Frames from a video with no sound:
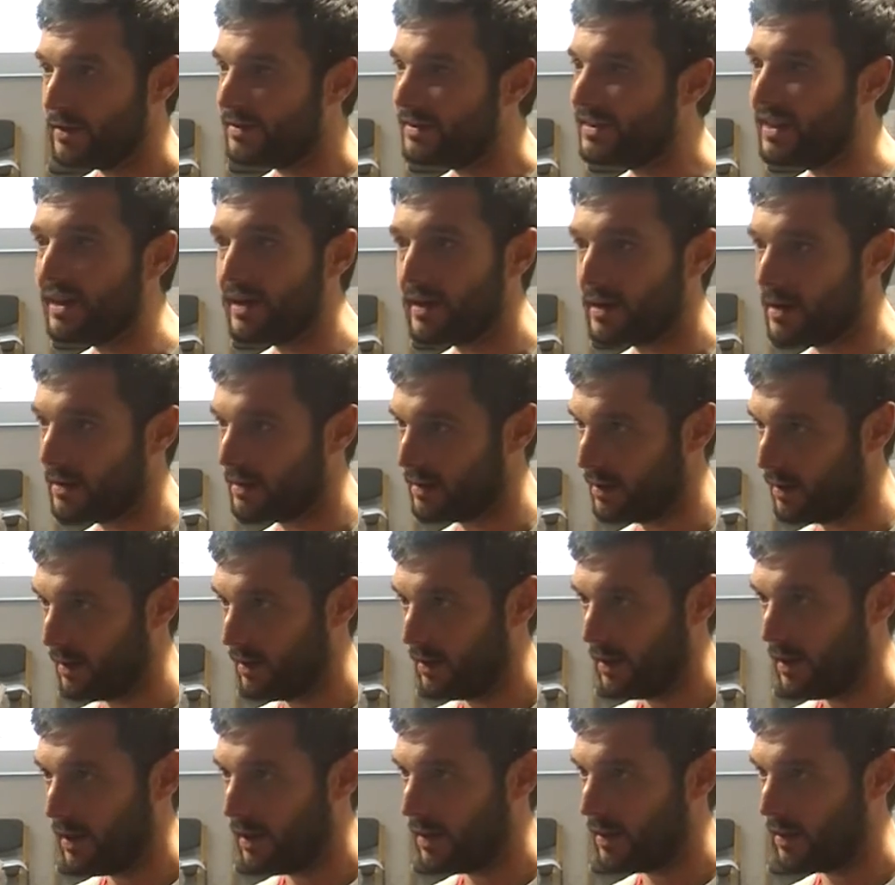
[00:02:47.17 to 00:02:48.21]
dignity
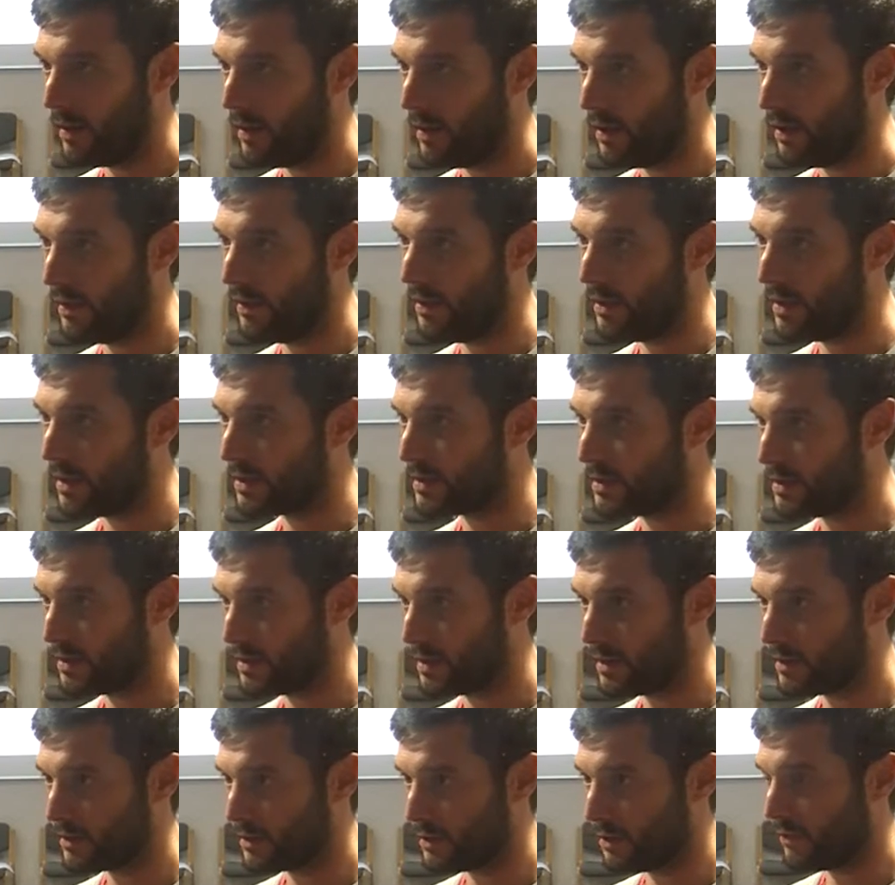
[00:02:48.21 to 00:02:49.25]
in the
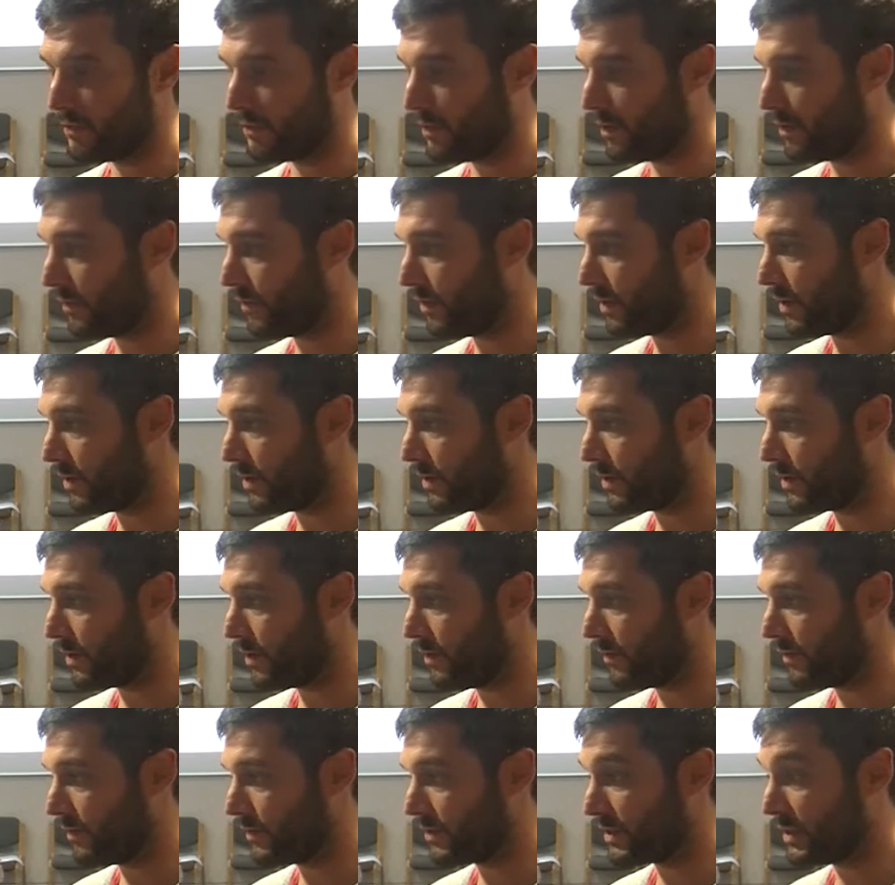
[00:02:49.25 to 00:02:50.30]
existence of
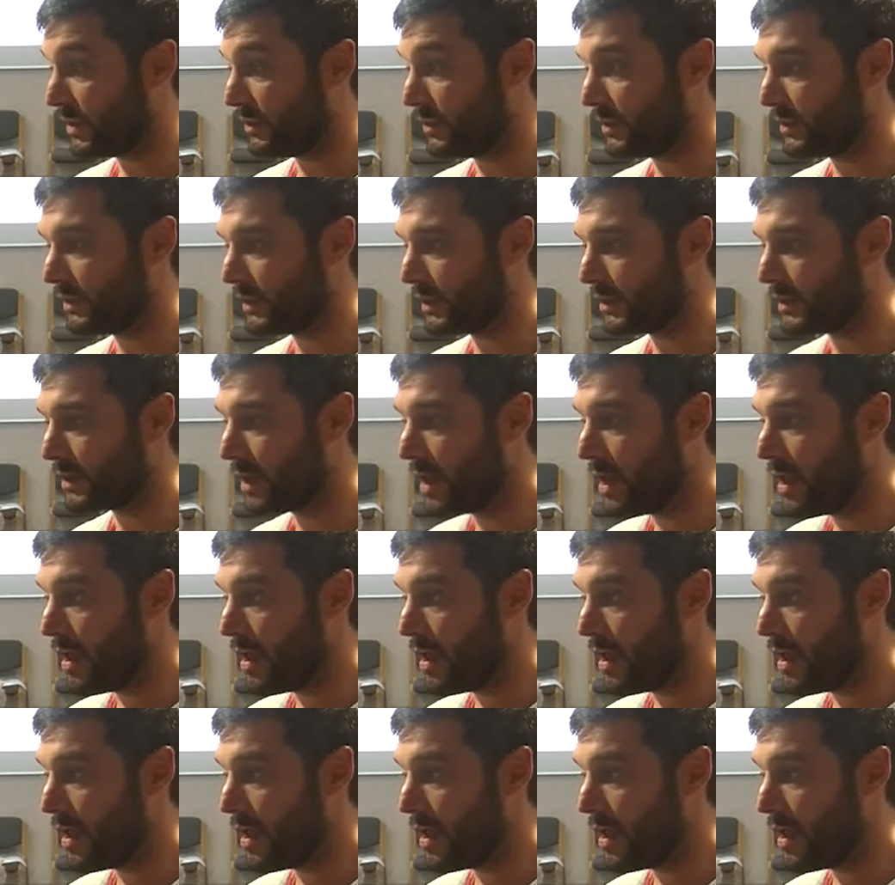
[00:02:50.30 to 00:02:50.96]
their citizens.